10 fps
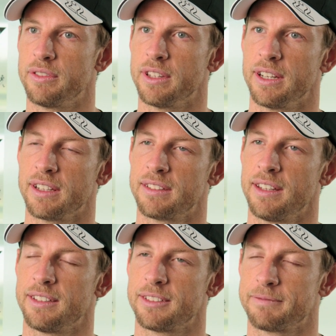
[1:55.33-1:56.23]
the next
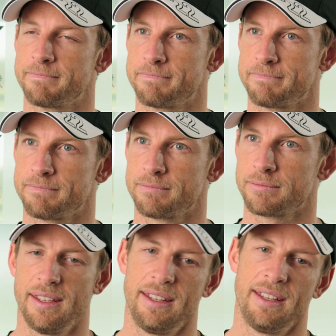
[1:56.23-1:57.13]
test.
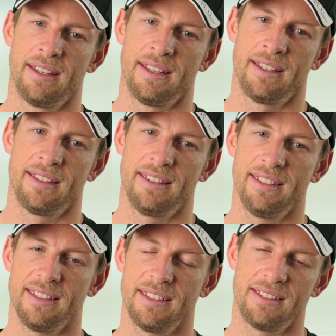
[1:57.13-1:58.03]

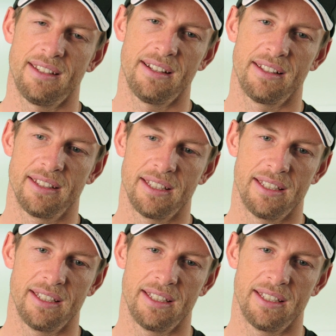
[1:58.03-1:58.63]
The start of